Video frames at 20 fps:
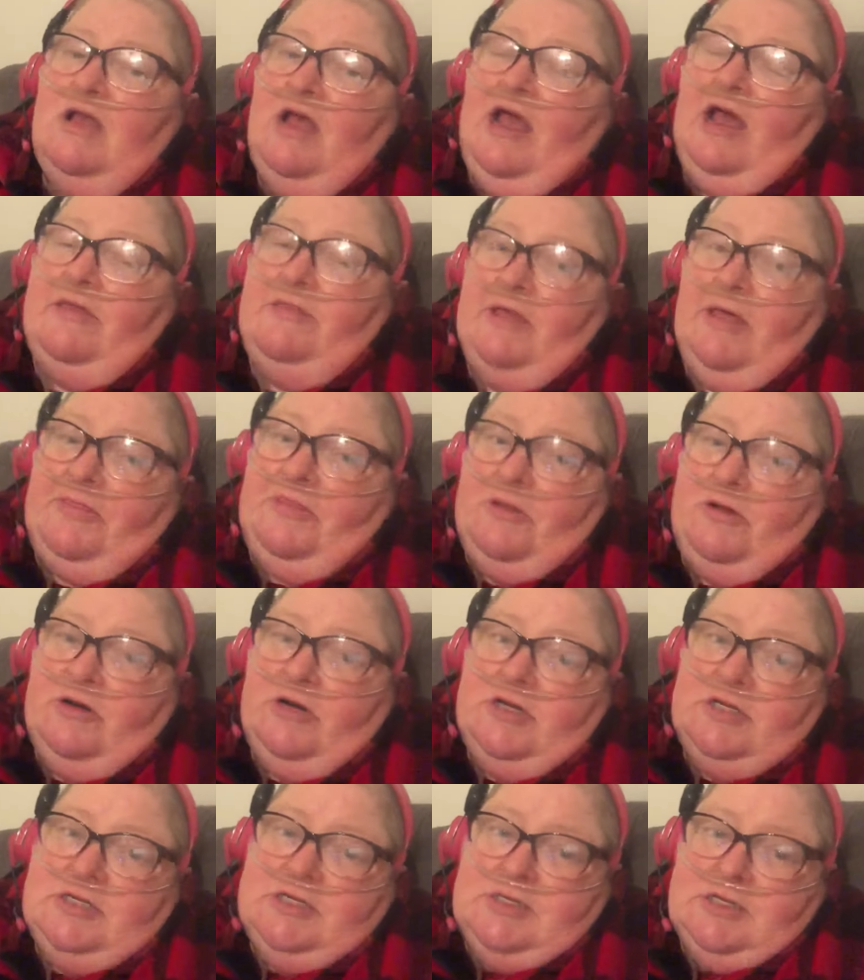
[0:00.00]
And that the
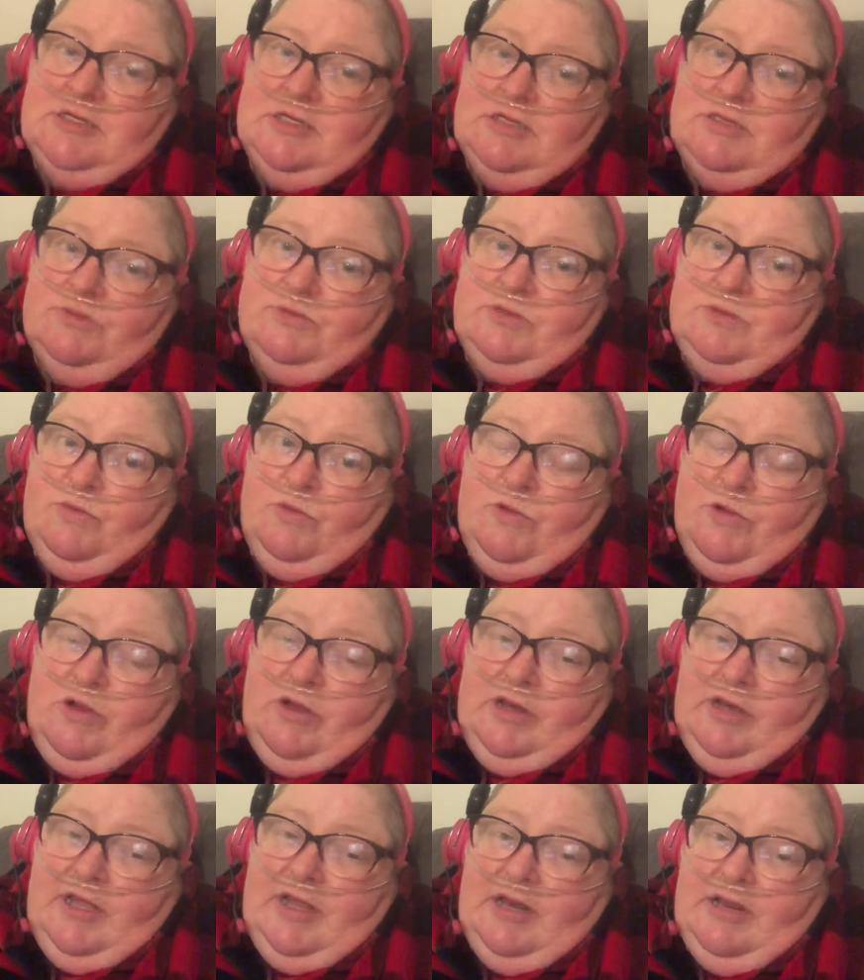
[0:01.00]
nurses
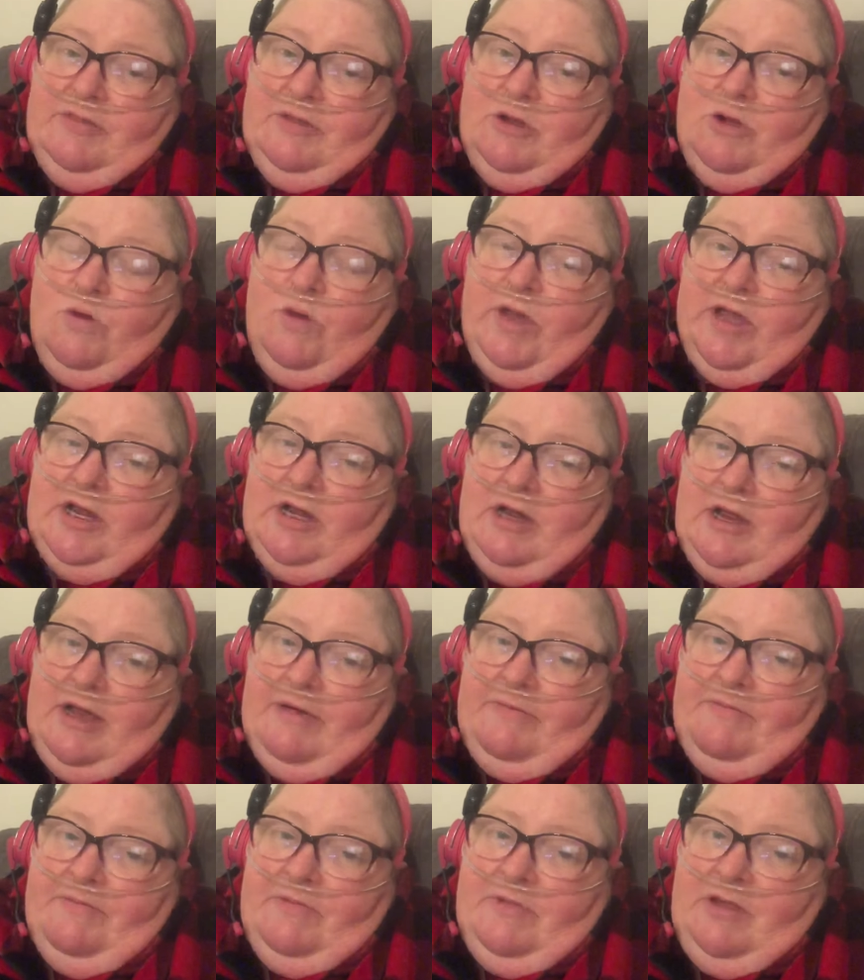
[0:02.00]
couldn't get in there quick enough.